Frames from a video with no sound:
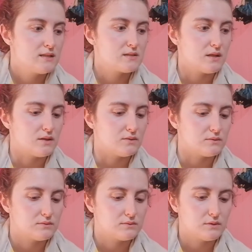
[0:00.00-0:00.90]
So
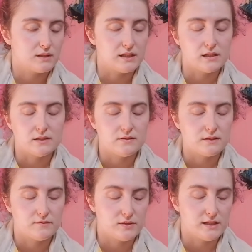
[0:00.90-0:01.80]
yeah, I don't
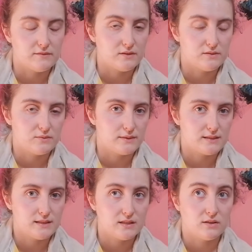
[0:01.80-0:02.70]
think I've really ever used
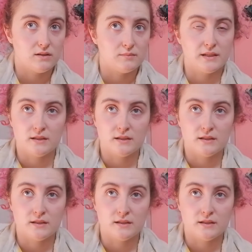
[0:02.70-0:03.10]
white sage. Oh, my